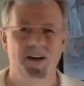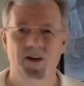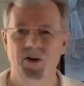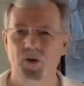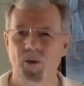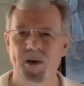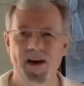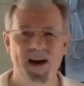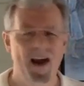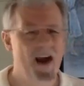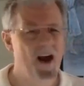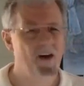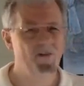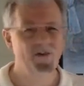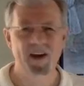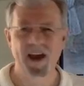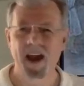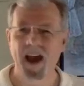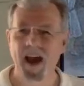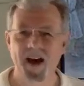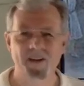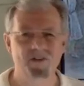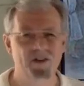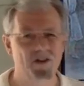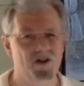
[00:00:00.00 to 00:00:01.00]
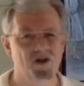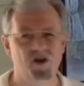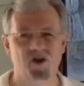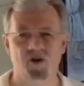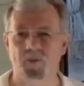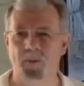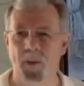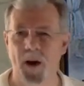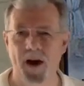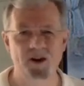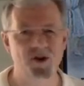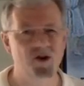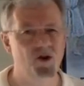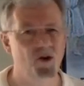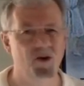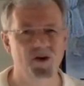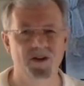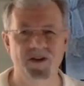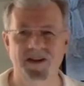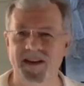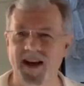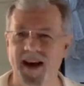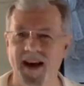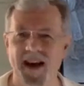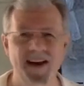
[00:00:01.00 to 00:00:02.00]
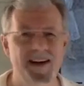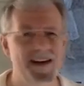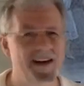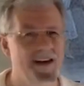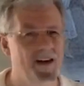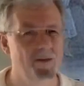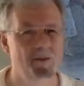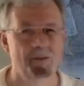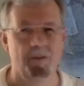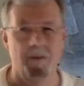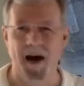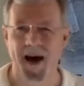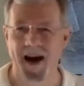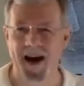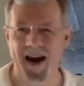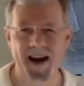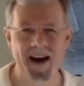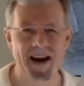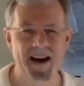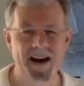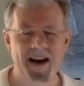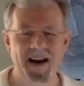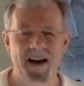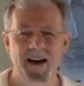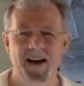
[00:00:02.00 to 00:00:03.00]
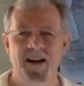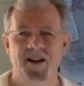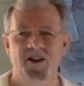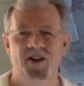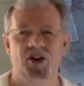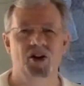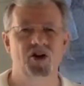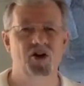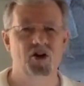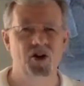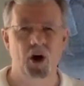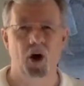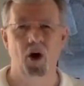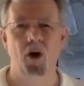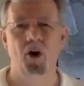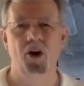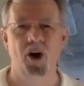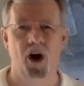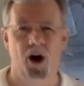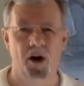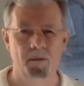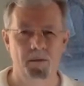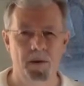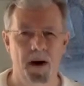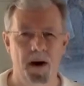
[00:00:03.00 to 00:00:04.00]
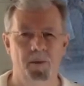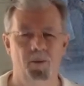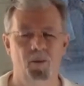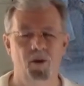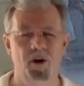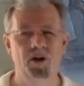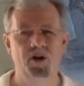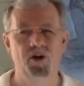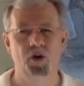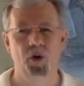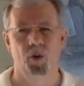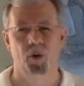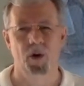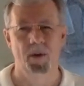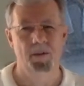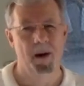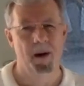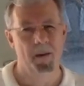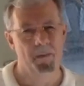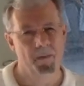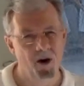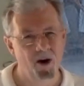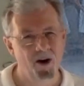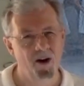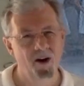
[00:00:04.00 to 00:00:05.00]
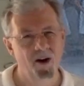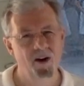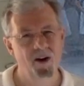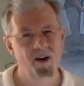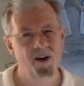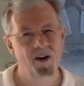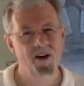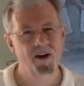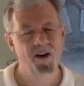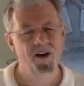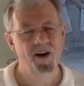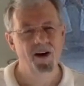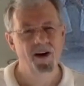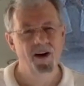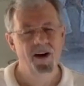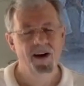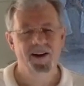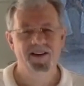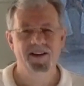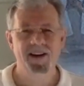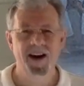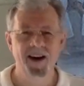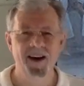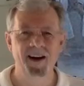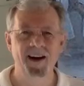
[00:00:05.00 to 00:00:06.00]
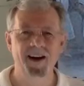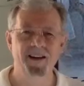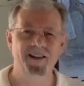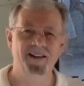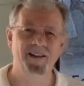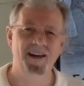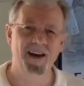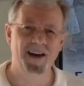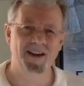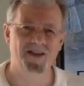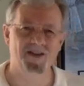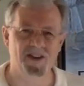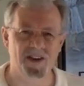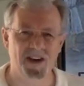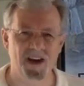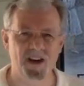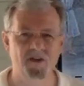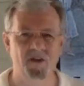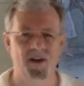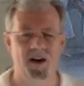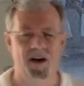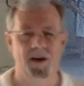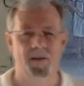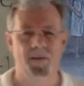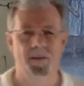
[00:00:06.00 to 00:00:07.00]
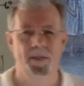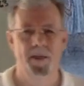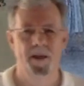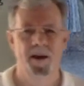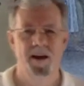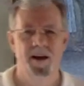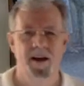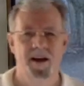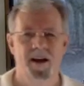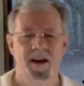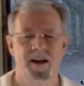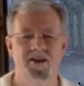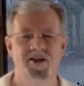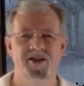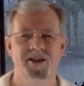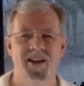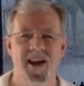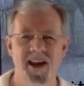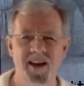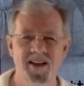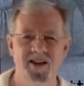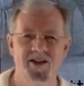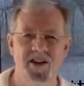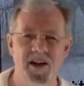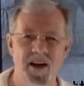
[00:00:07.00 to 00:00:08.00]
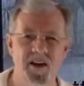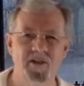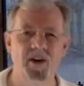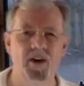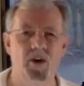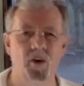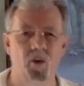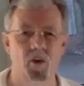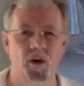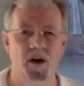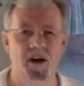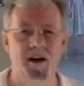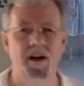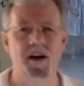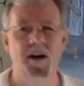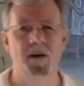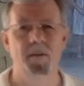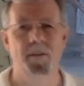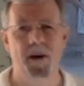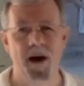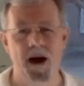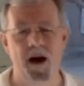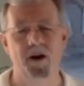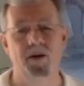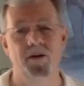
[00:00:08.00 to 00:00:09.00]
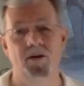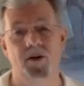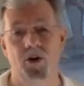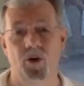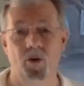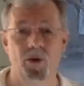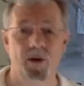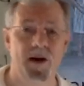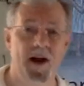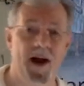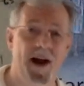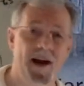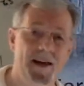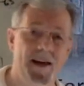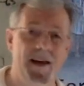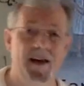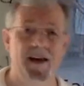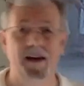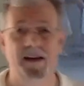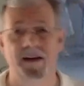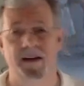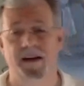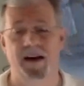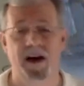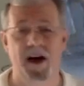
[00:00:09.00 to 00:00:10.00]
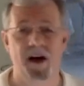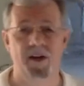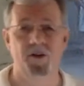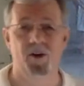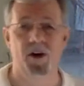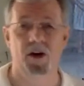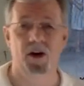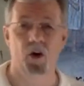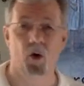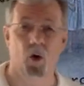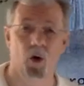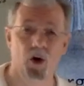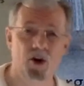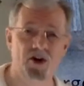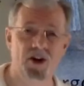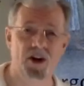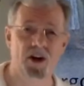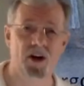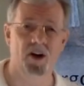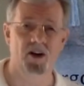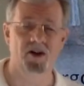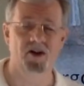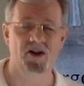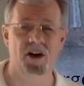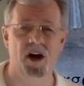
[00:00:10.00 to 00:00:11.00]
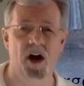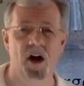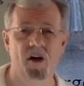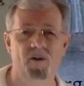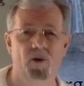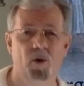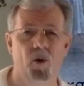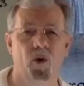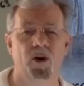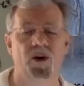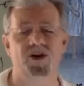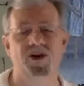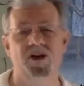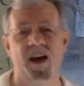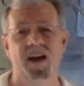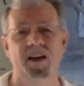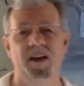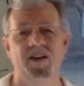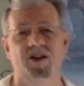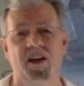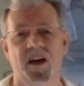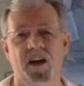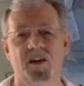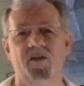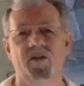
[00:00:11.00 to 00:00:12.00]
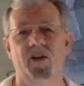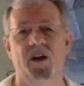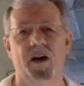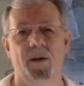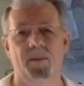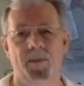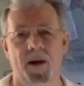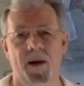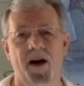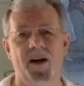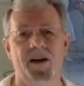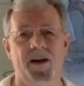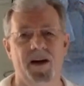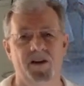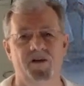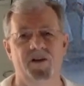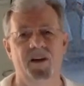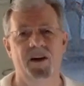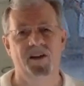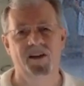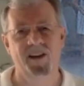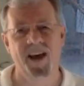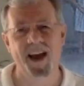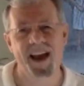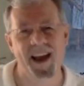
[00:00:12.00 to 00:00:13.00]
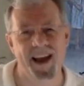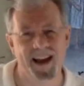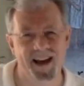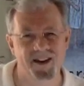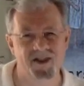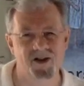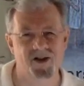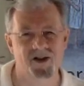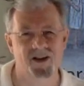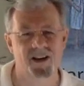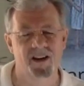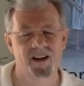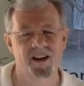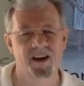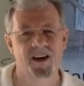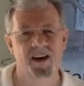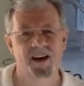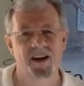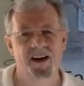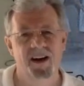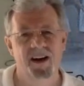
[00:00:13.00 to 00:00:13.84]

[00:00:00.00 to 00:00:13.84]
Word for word: Do we have to have a special date in May to jog our memory to remember? It's kind of like Thanksgiving. Is Thanksgiving really about you and I getting together and gorging ourselves, or is Thanksgiving about giving thanks?